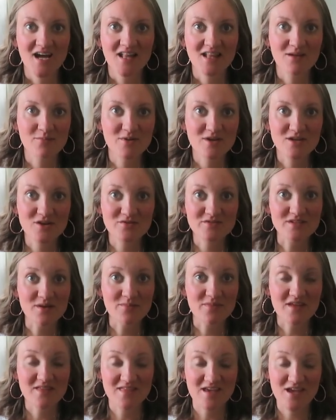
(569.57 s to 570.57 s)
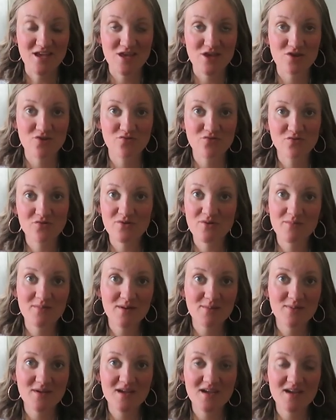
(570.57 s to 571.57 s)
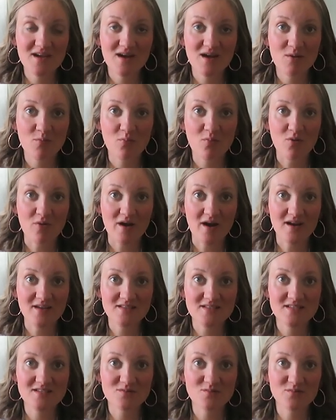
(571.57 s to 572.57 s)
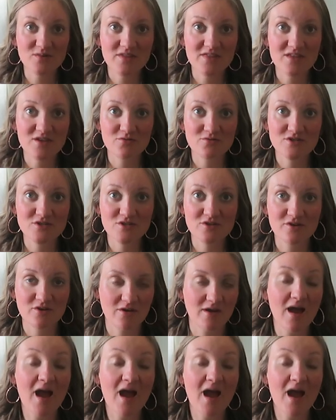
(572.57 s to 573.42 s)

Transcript: Let me know something that you maybe brought with you to or